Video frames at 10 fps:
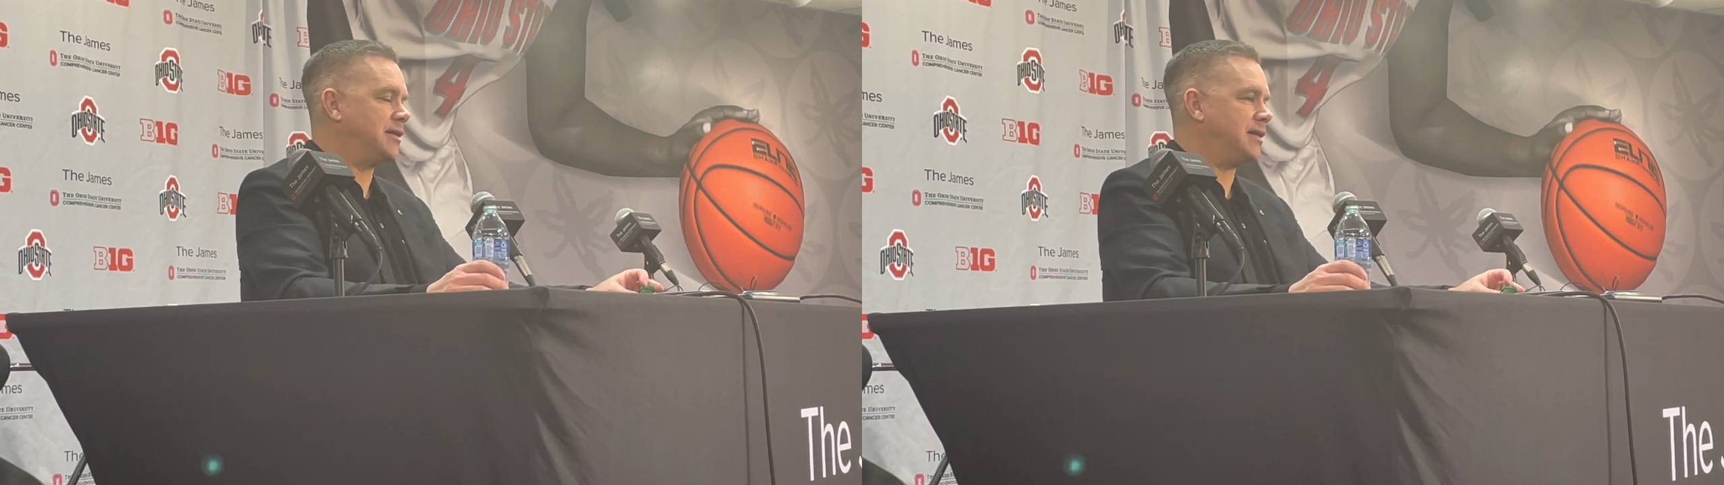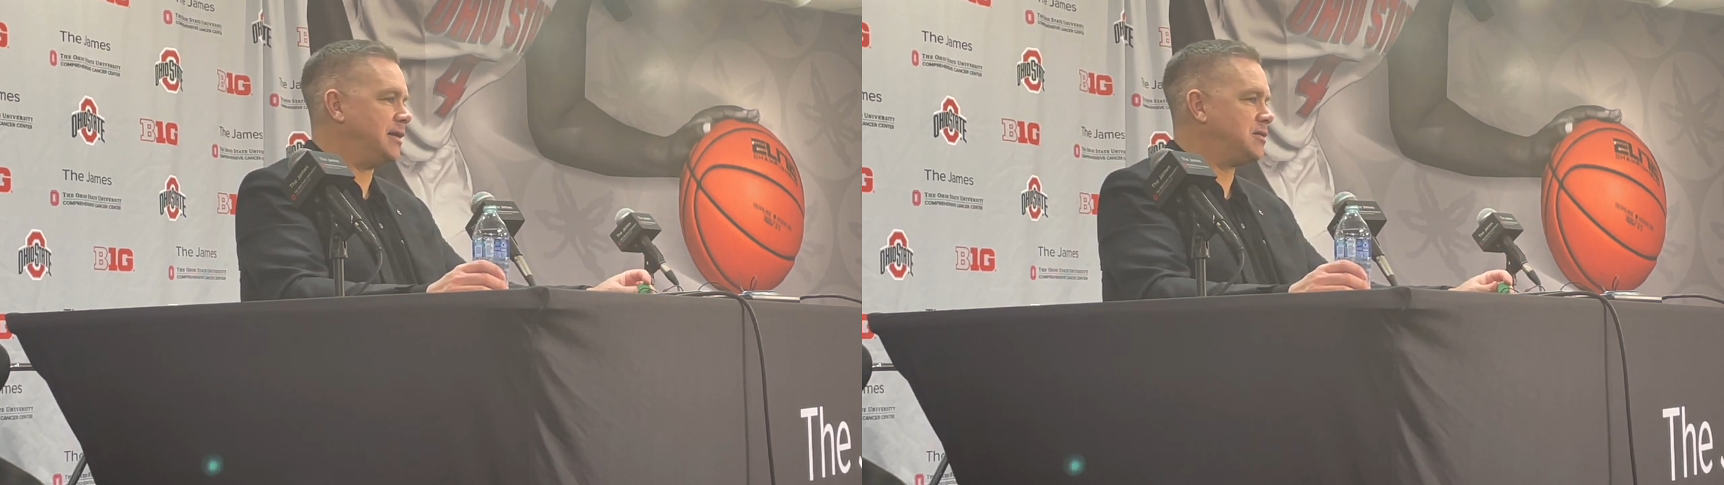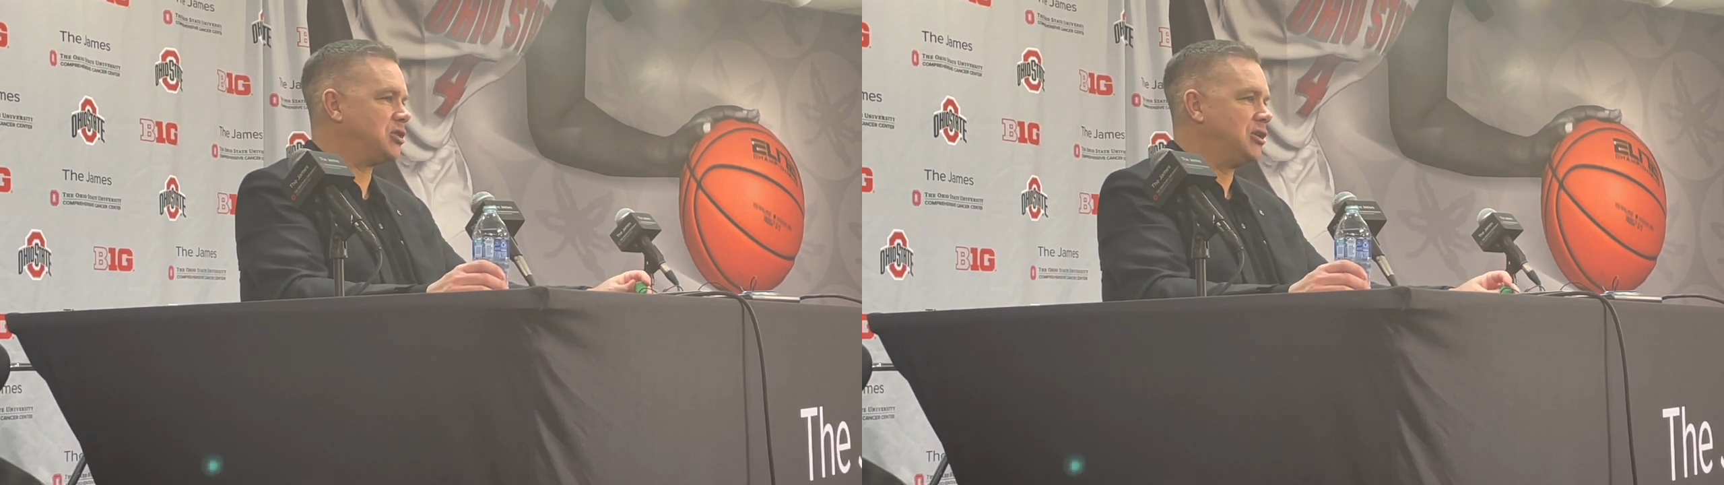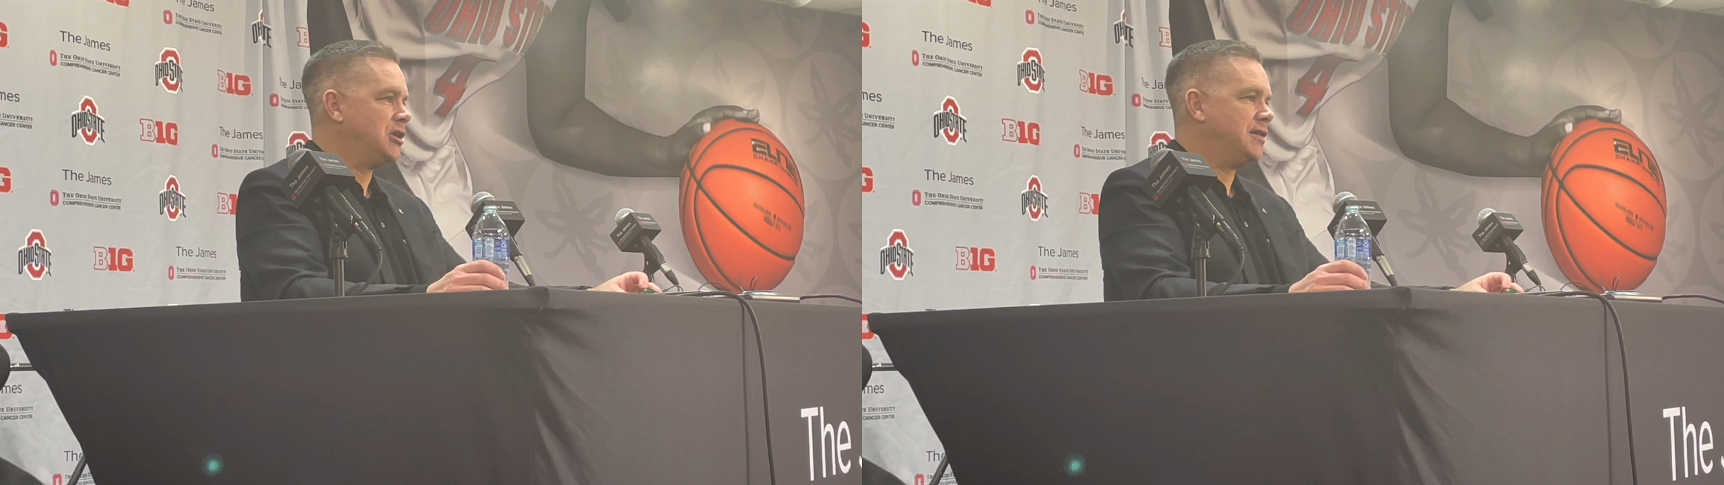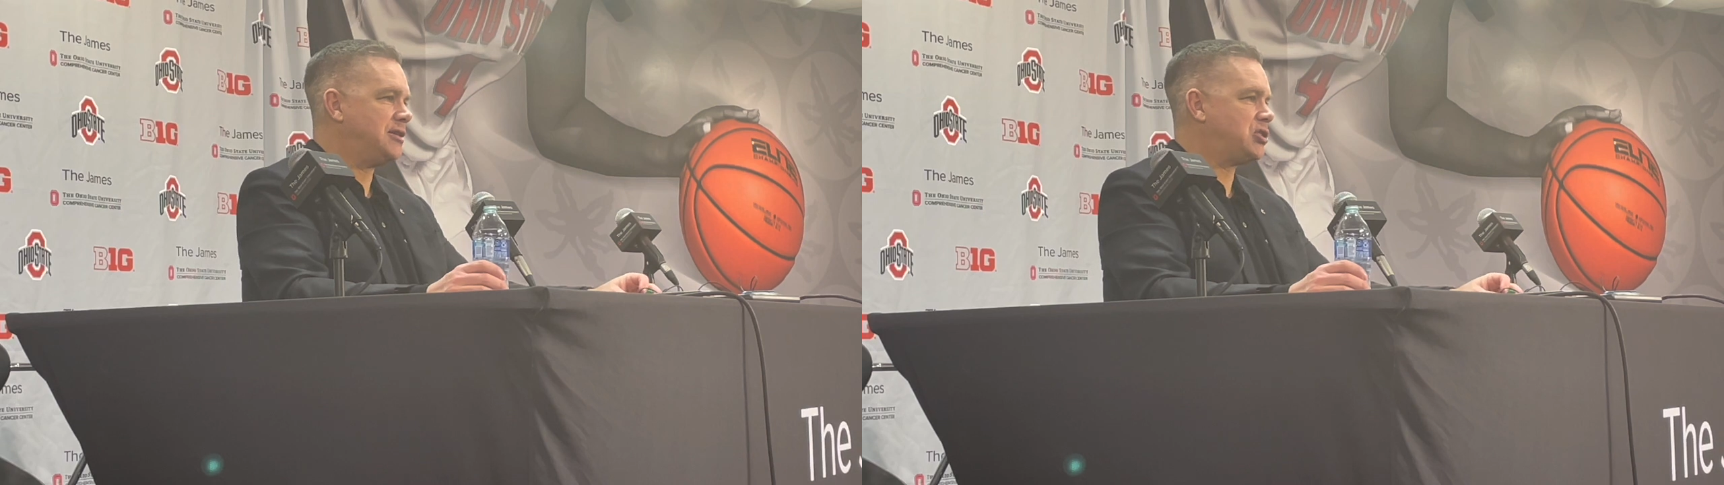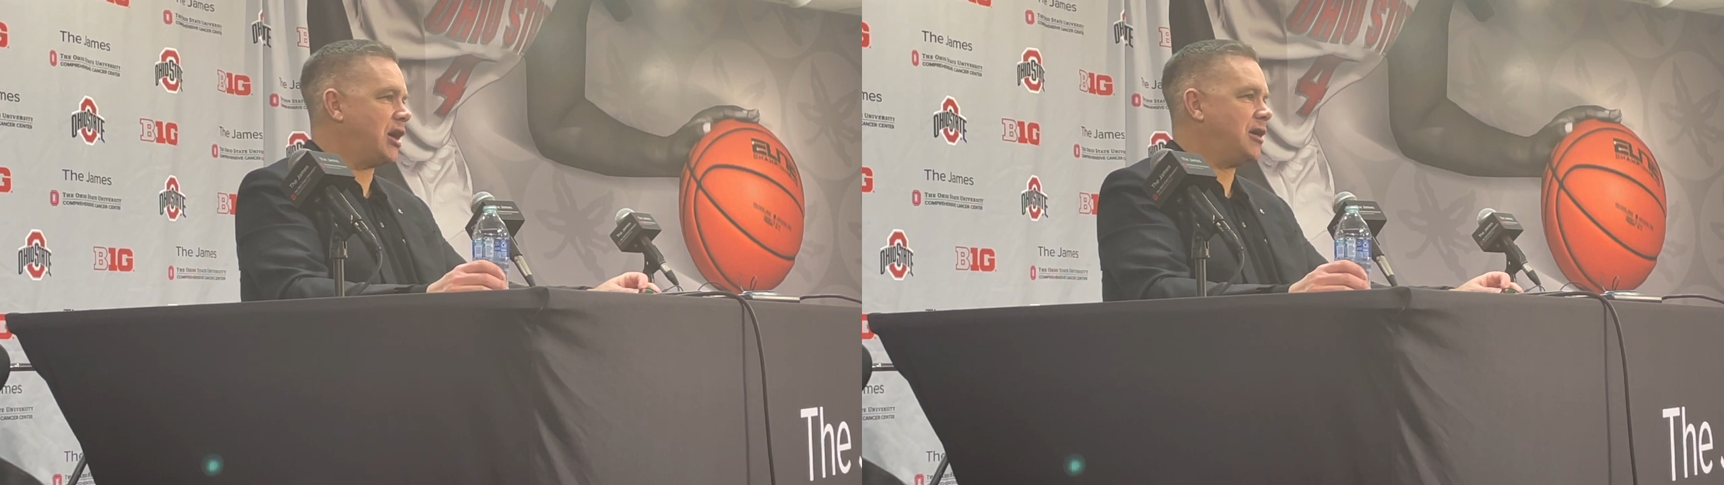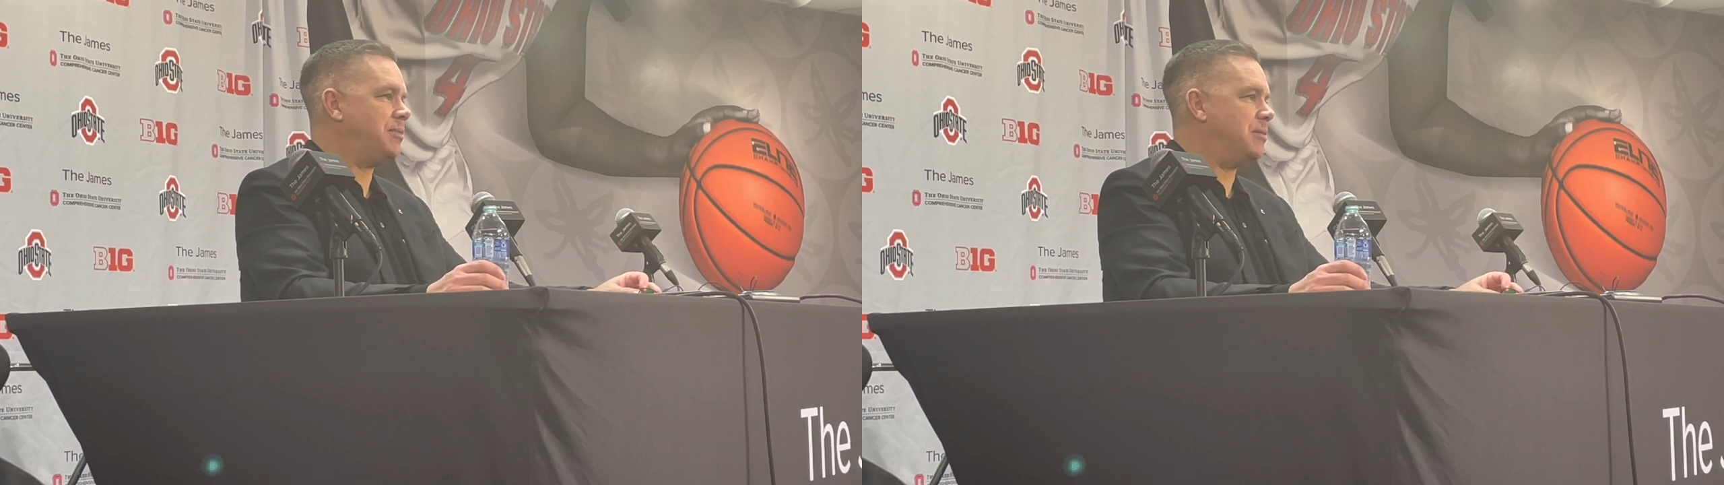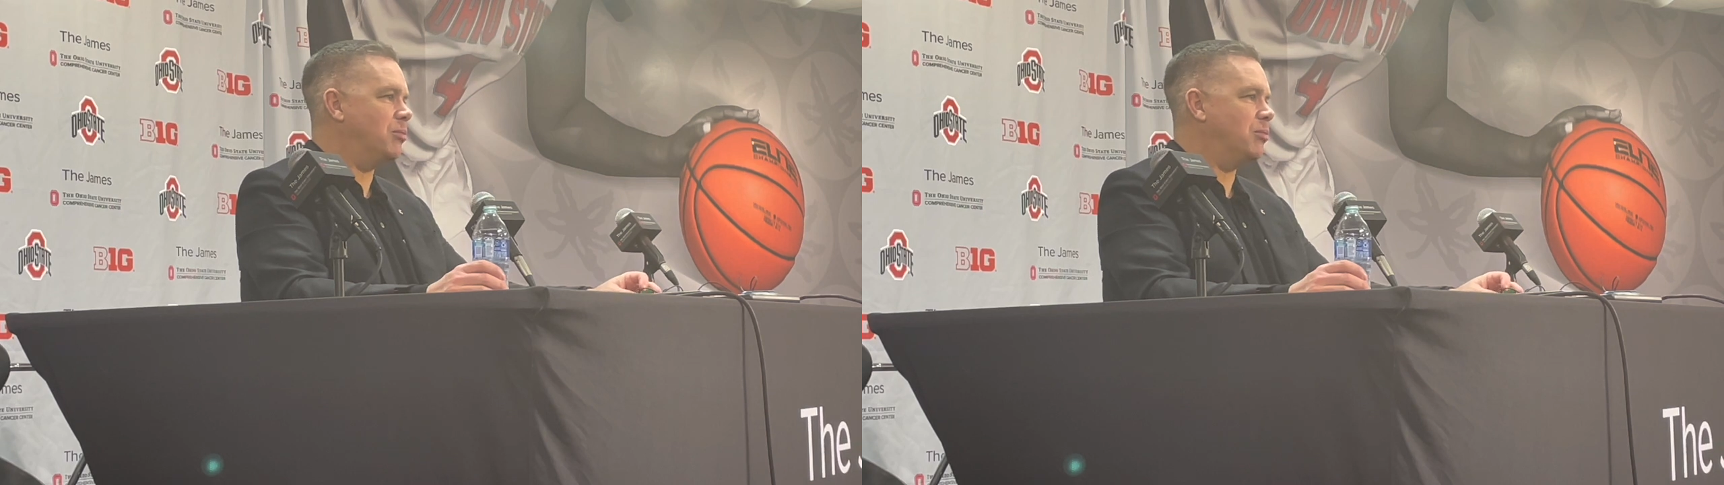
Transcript: That's that's got to be